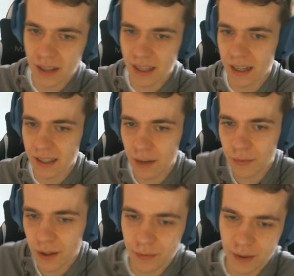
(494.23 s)
and I
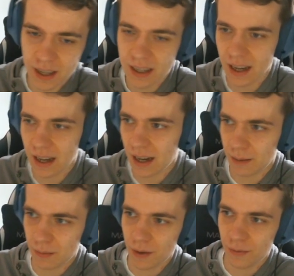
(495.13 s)
definitely think
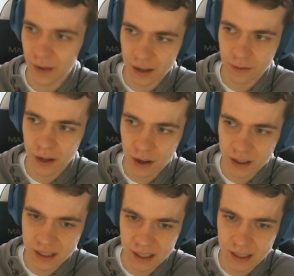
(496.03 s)
we're gonna
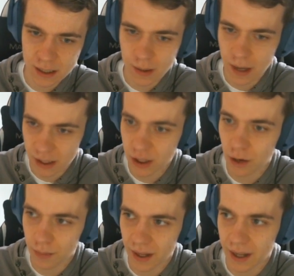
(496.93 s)
see this
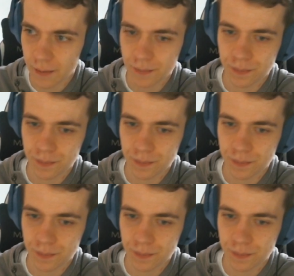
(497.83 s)
some play.